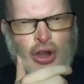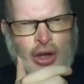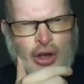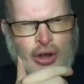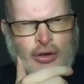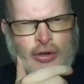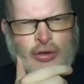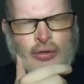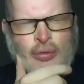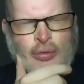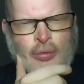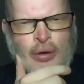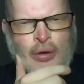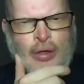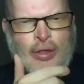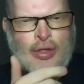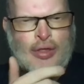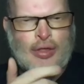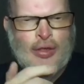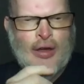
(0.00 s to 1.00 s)
on
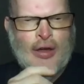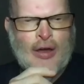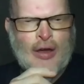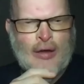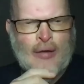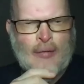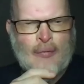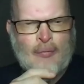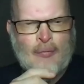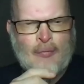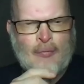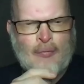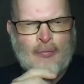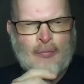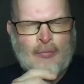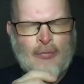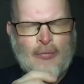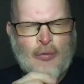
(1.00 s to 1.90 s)
with um,